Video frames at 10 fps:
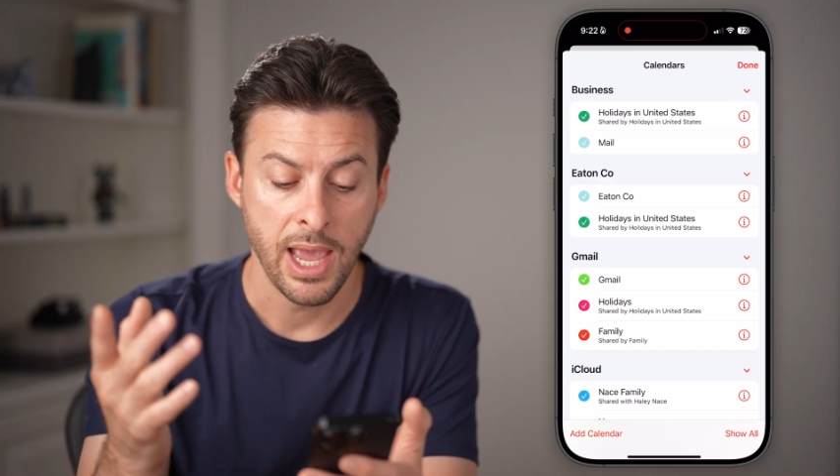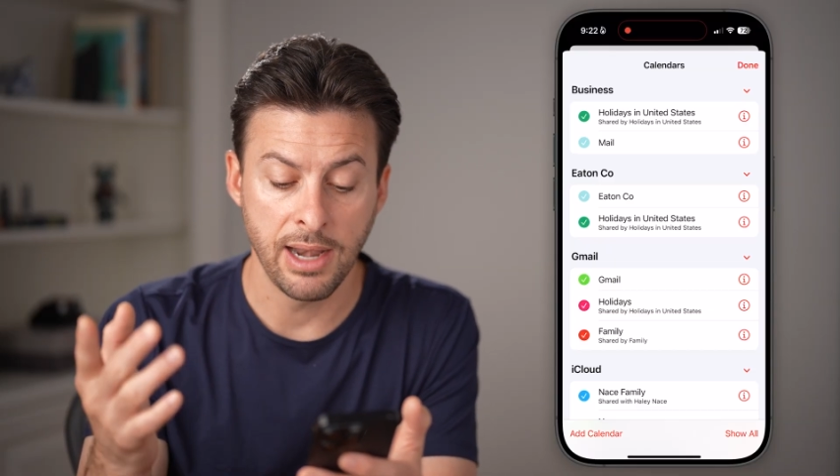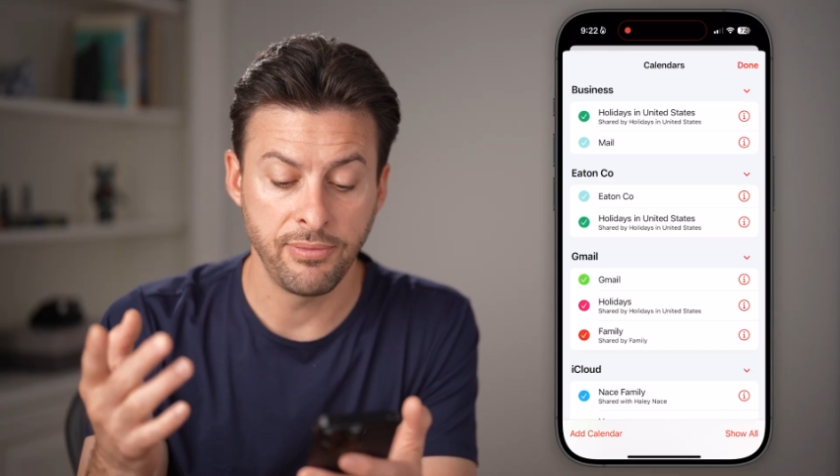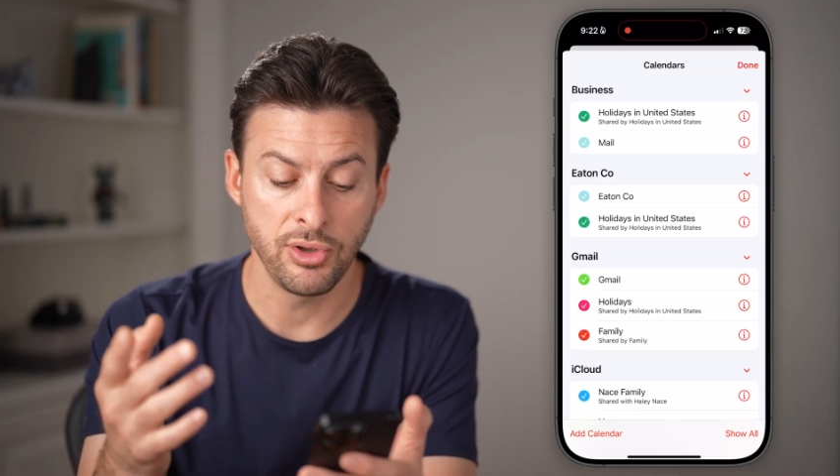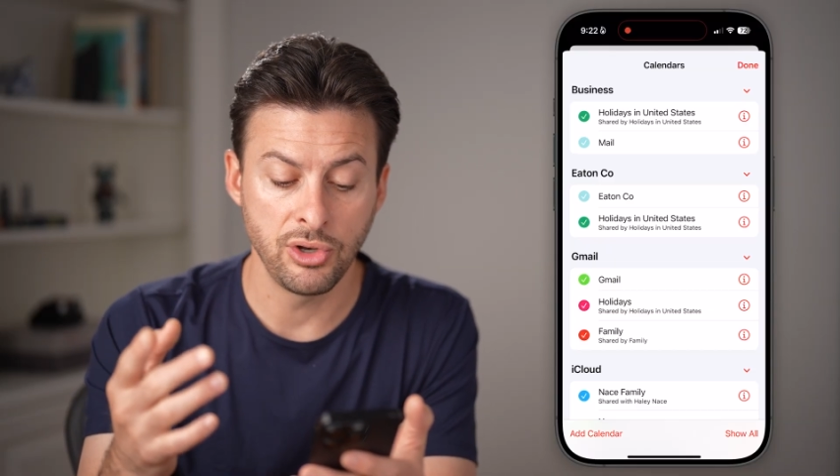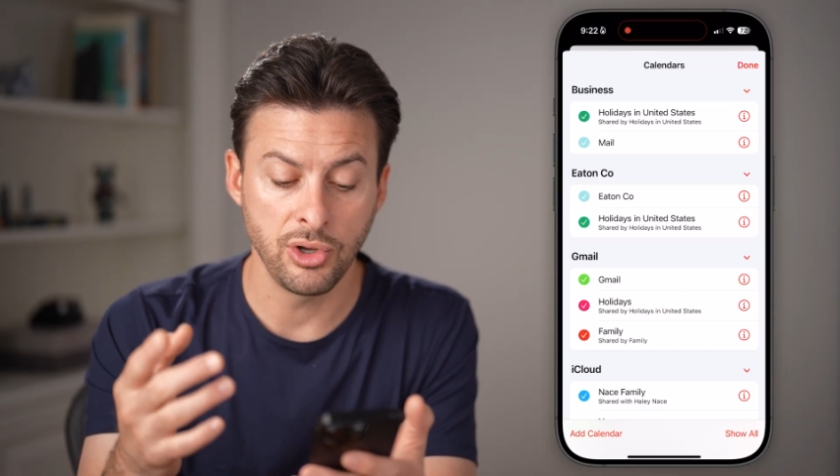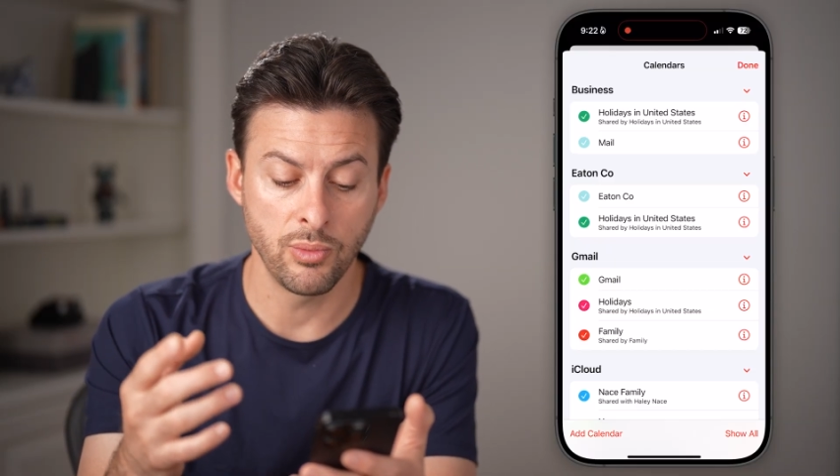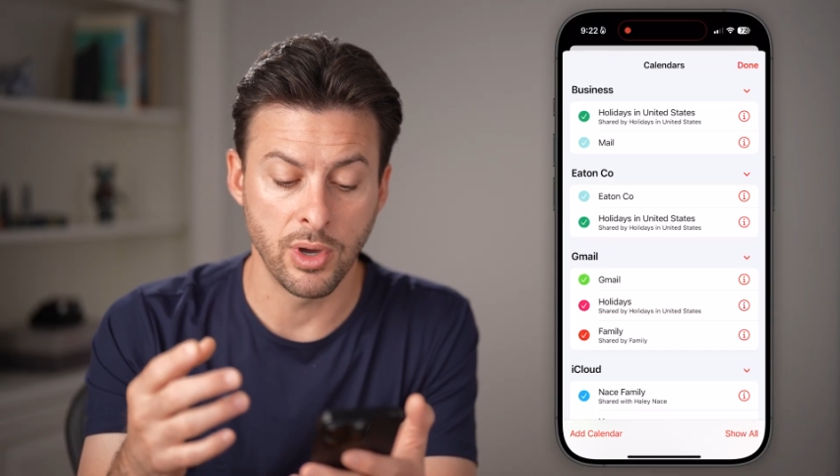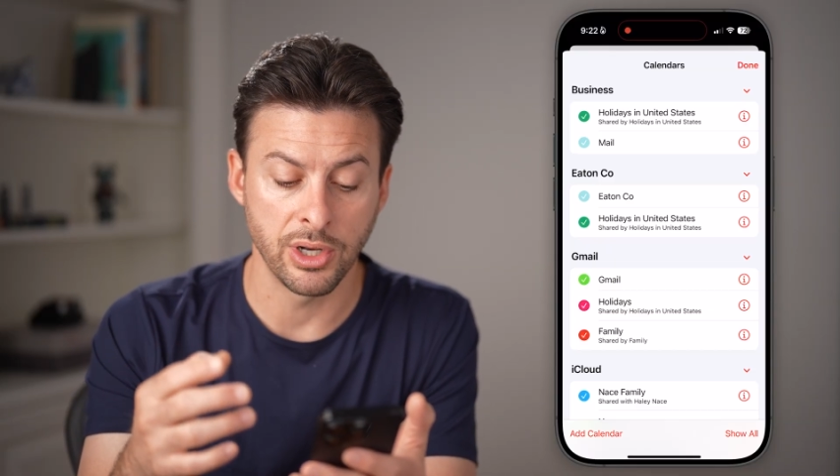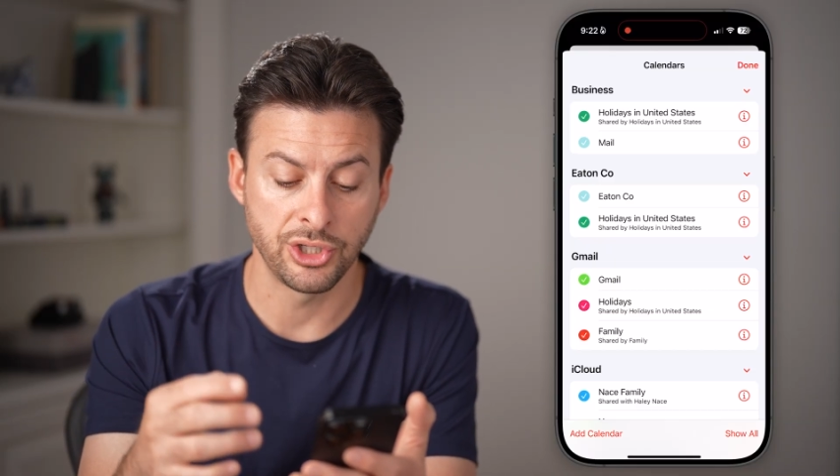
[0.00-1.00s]
And if you do
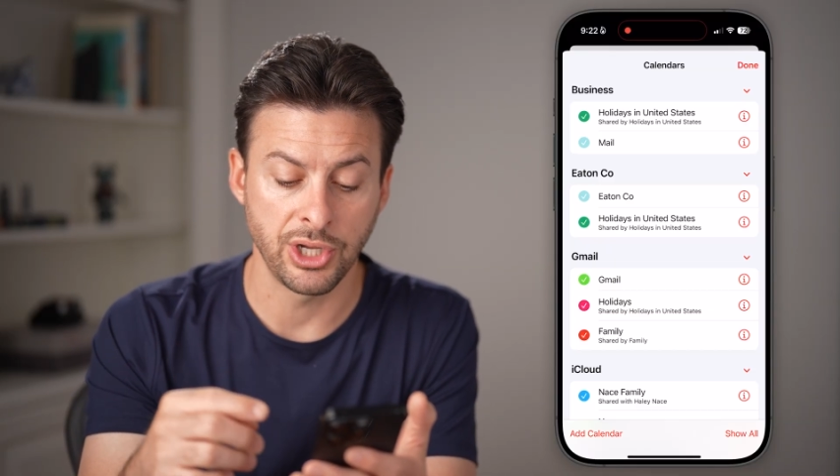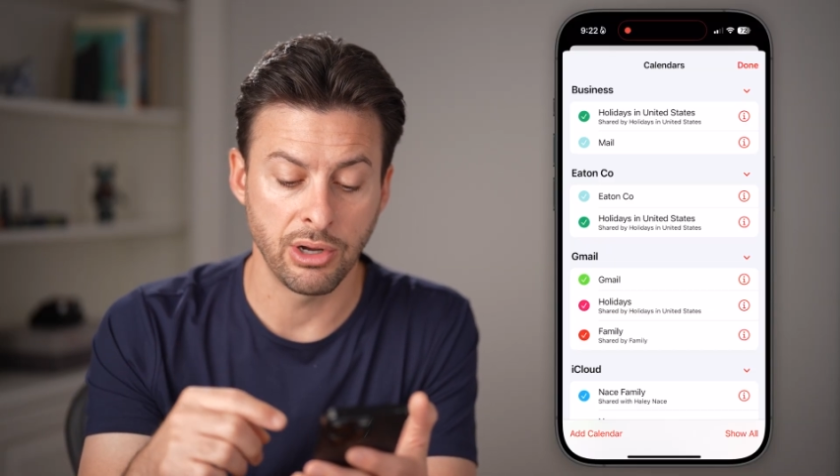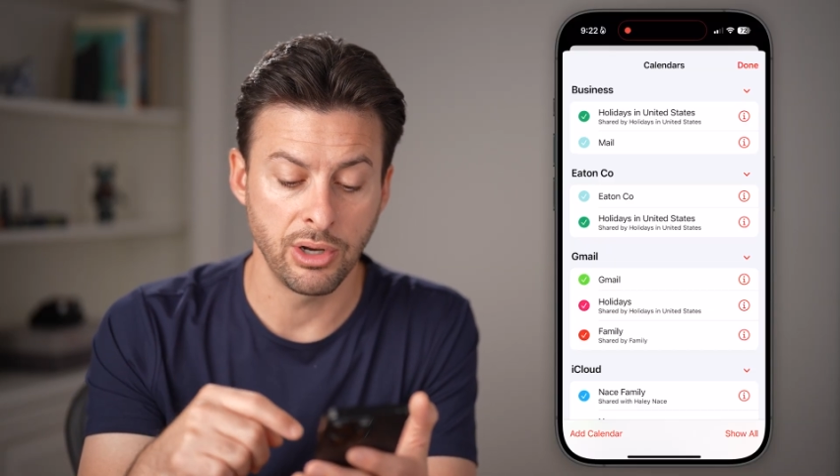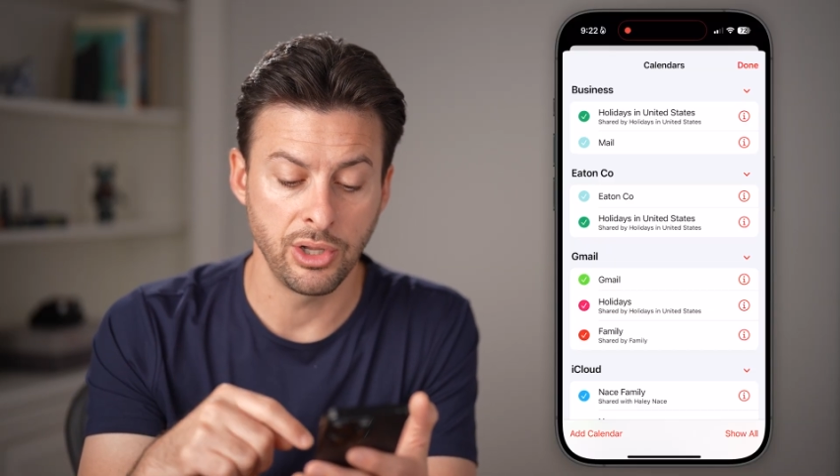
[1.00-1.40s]
want to share,